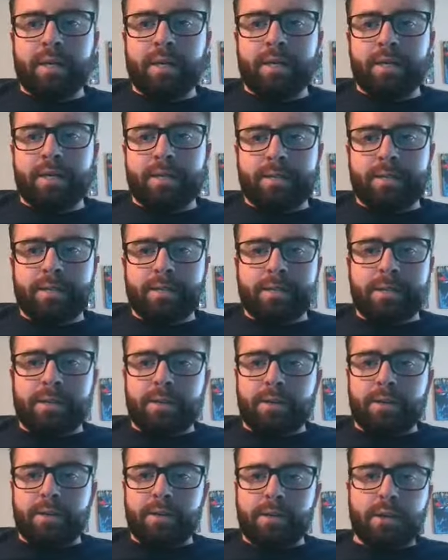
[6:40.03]
uh,
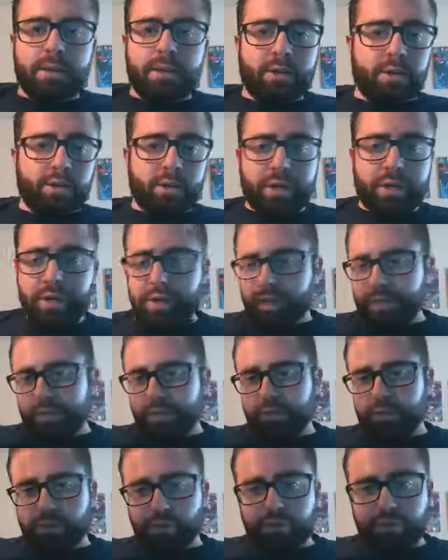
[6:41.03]
our our grid and
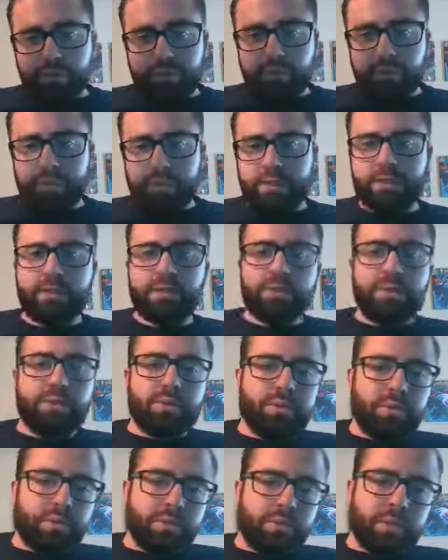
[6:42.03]
the roof
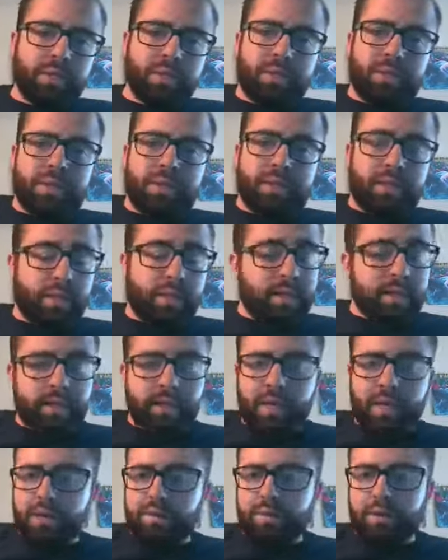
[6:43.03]
to clean a
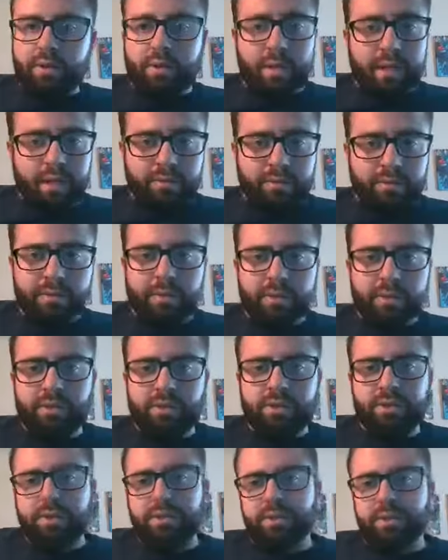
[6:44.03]
lot of our lighting
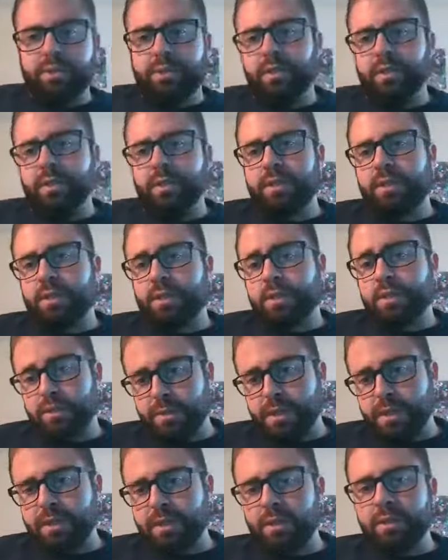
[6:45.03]
fixtures, our
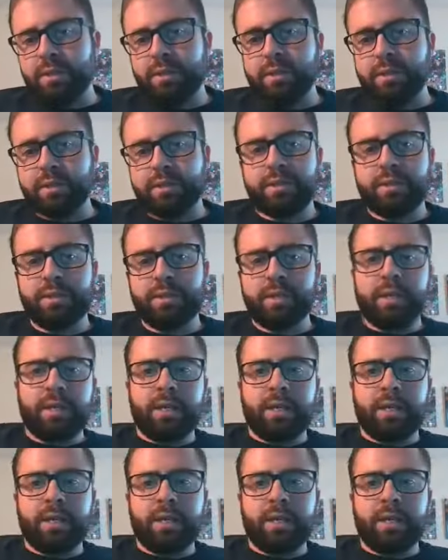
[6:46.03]
speakers.